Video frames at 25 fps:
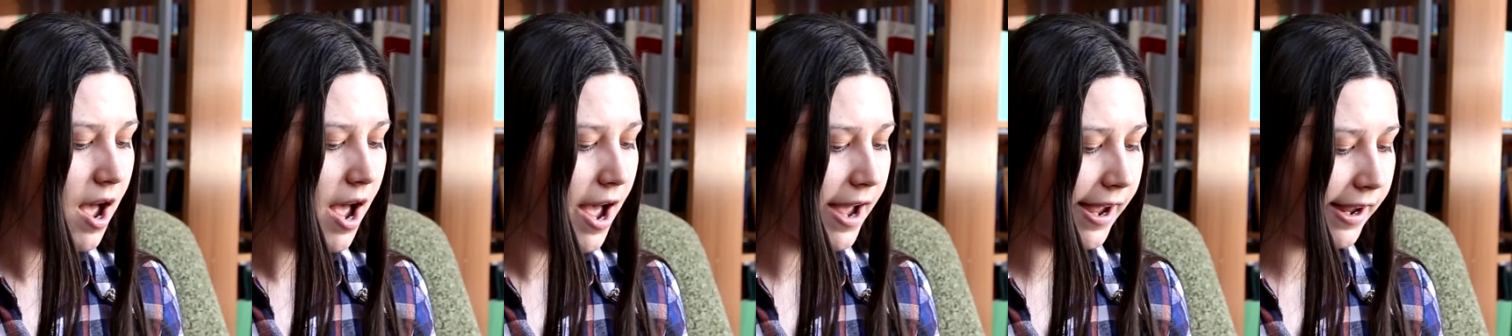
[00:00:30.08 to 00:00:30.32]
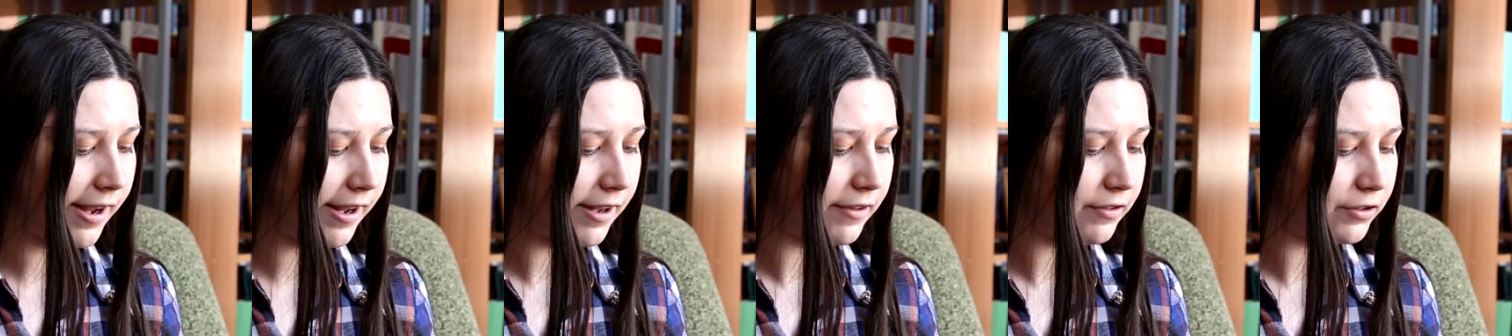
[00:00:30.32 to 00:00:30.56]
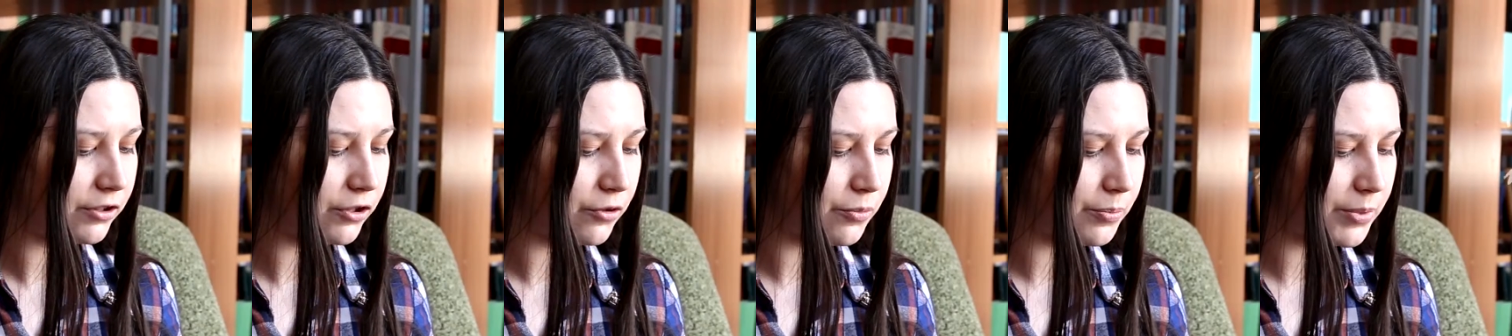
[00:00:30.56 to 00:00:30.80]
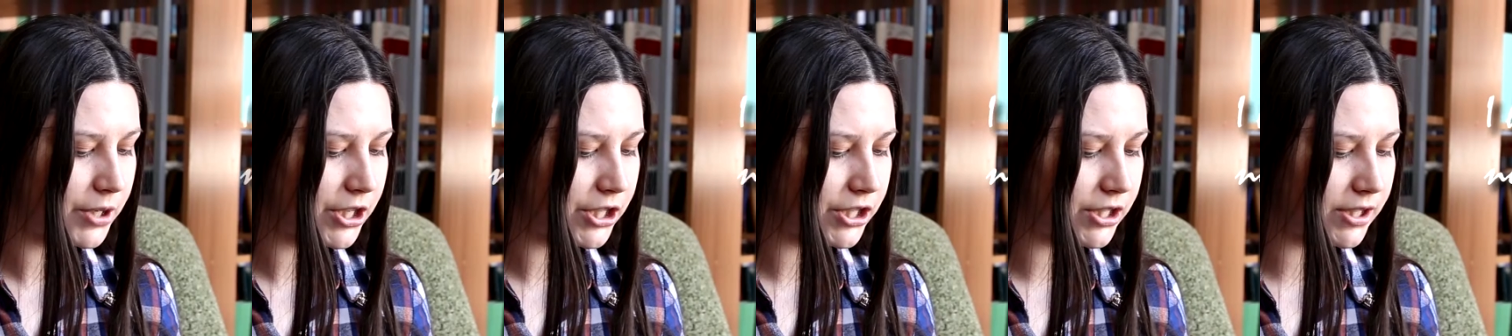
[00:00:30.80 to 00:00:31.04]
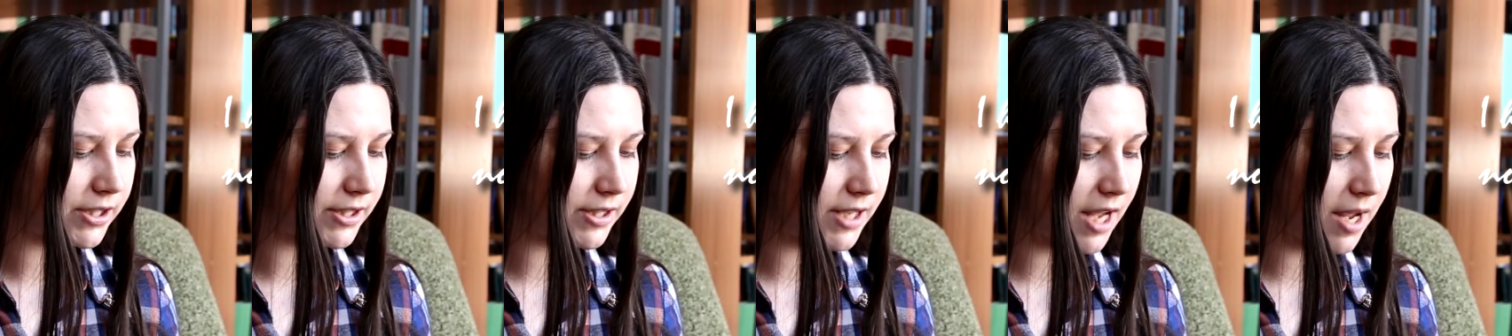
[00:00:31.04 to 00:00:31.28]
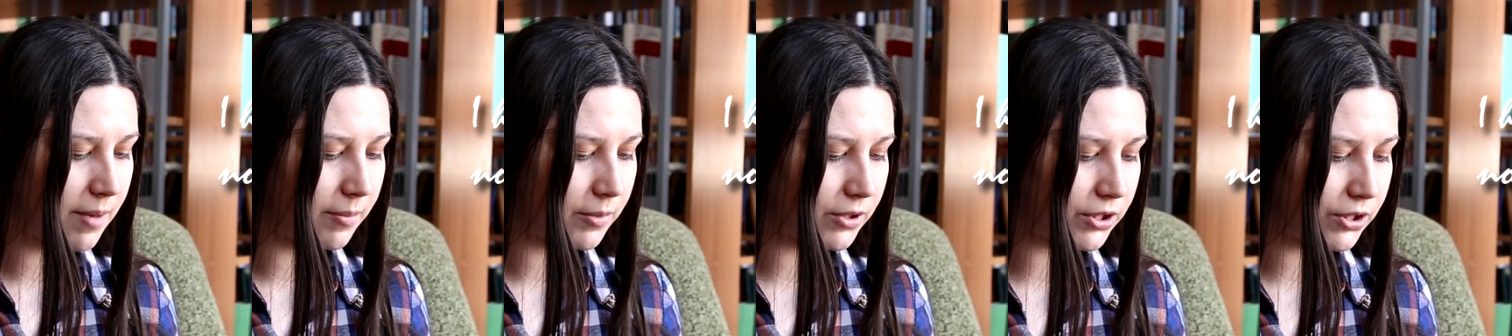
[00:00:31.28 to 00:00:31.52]
I have no precious
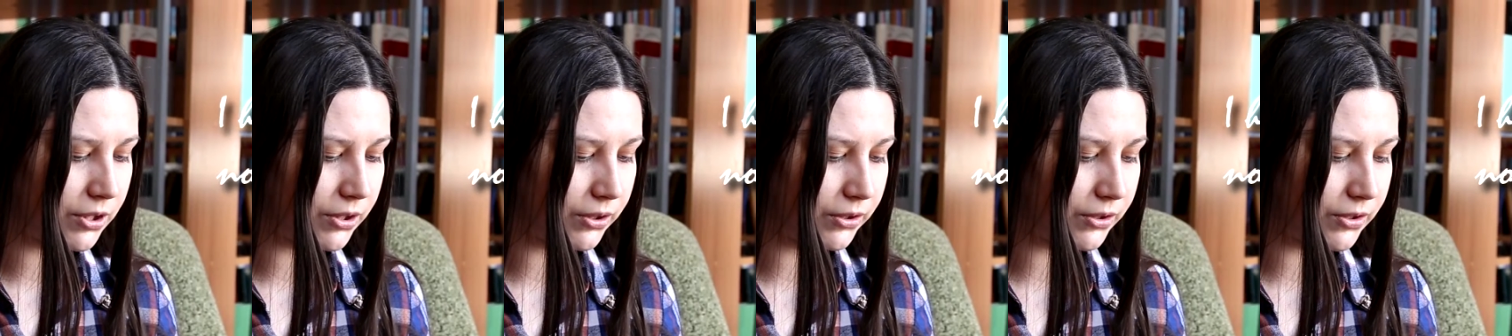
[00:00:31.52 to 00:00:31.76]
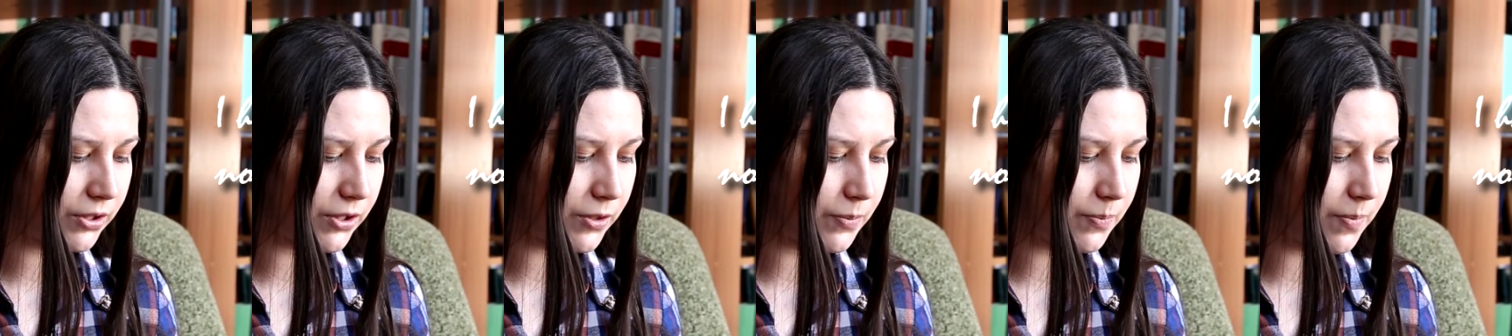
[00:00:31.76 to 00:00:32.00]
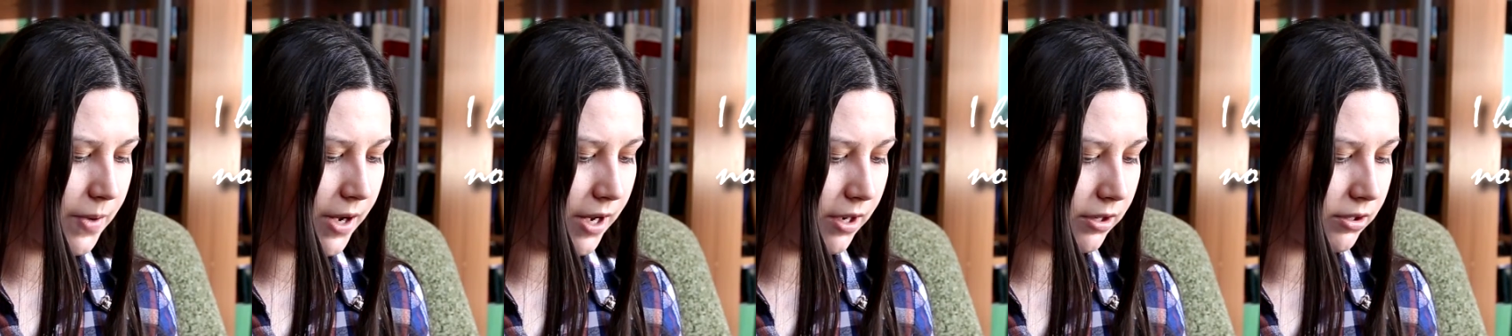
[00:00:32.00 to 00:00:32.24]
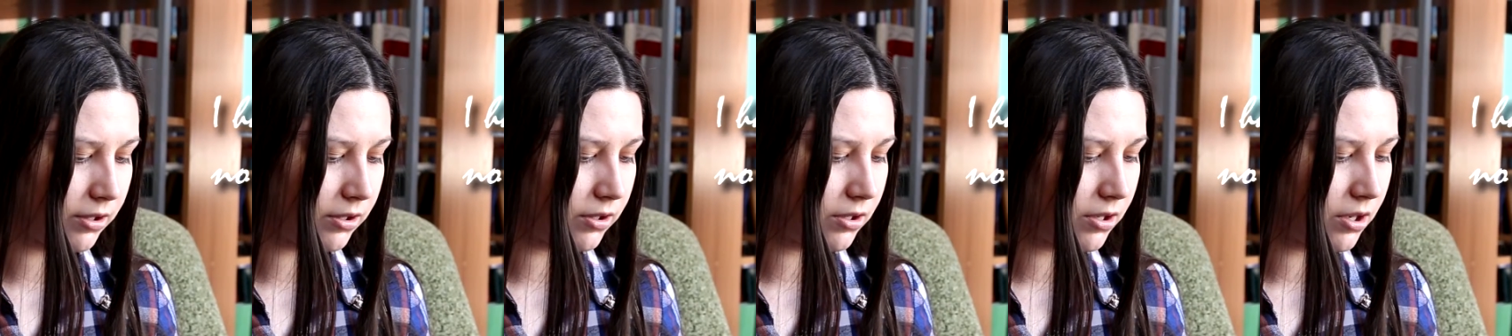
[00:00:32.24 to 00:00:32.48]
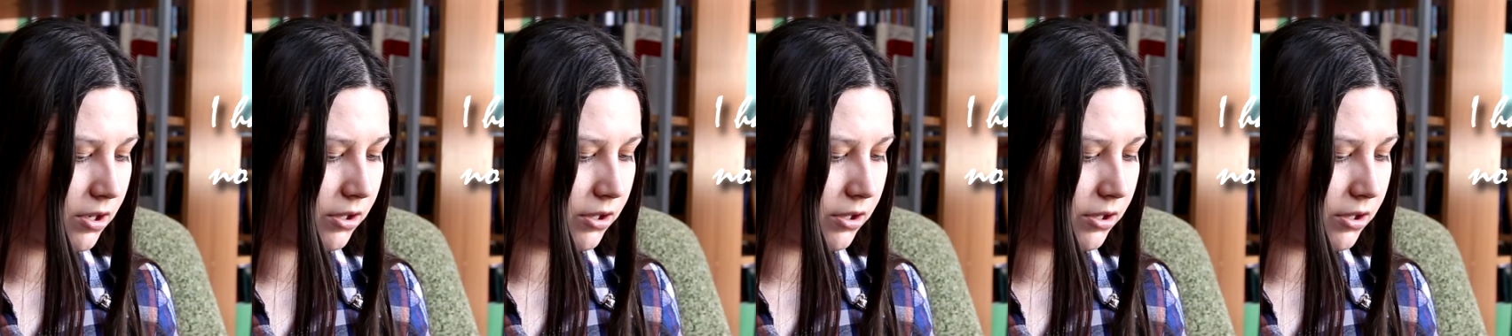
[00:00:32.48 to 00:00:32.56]
time at all to spend,